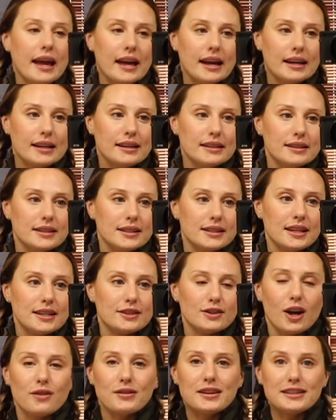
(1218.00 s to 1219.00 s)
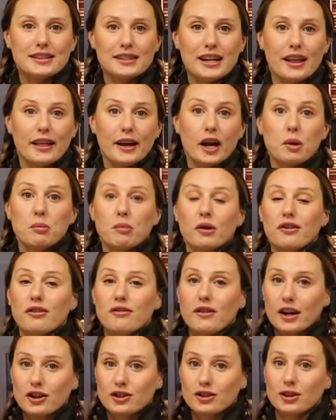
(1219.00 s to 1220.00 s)
And it's obviously not like a
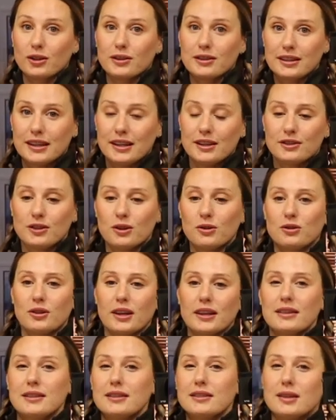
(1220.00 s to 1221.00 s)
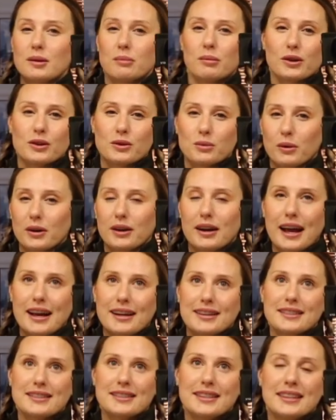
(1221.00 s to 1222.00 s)
professional ski suit. So like the zippers weren't
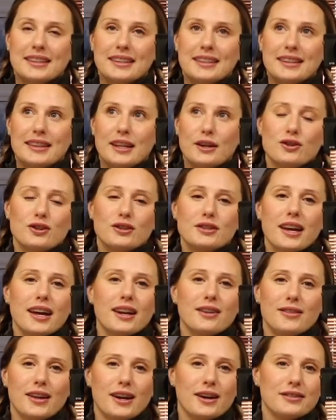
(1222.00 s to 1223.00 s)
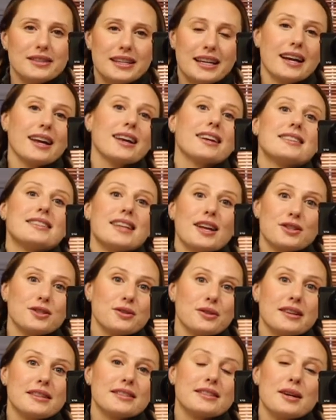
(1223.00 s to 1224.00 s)
as, they're just kind of there as like
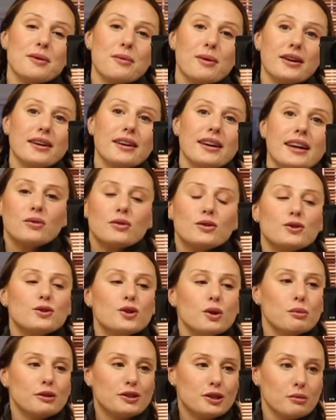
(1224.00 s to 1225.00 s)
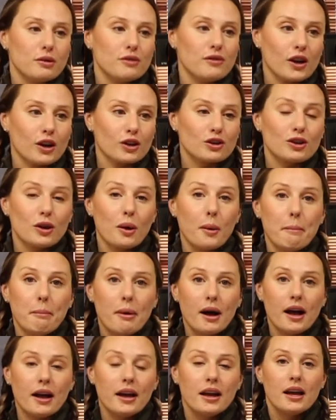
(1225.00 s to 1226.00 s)
accessories. They weren't super, super functional,
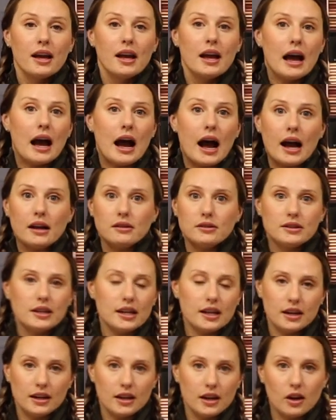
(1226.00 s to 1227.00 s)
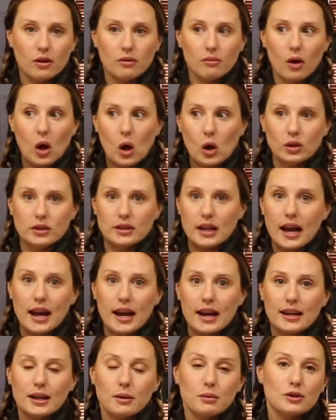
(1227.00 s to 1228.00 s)
but I skied in it all
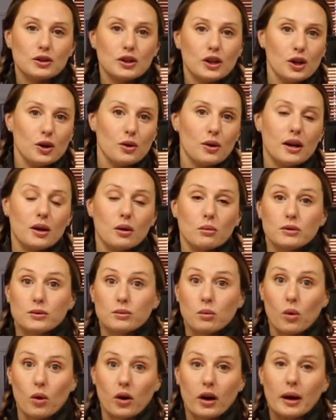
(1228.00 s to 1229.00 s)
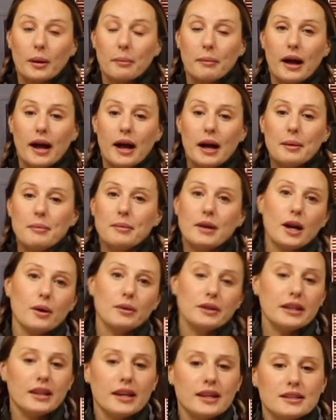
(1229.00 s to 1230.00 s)
day and it was cute and it was warm and I
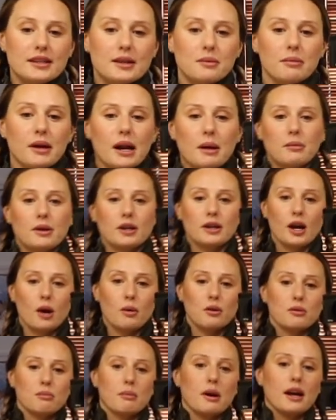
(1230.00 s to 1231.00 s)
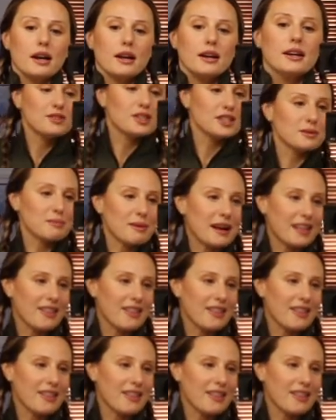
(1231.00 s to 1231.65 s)
really liked it. But I'm gonna go with my, just my